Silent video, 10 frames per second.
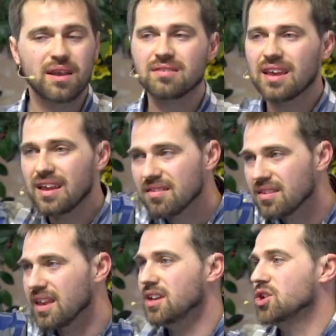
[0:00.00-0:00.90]
because
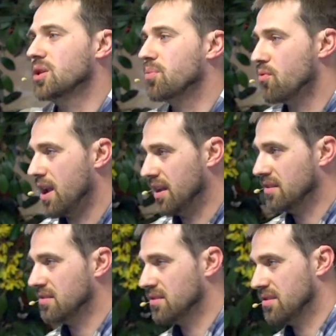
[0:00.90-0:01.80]
his kingship
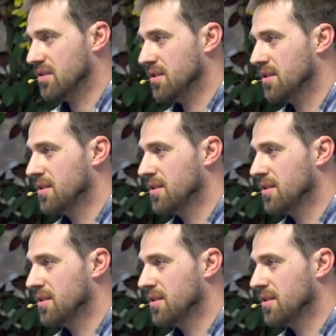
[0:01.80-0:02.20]
reigns,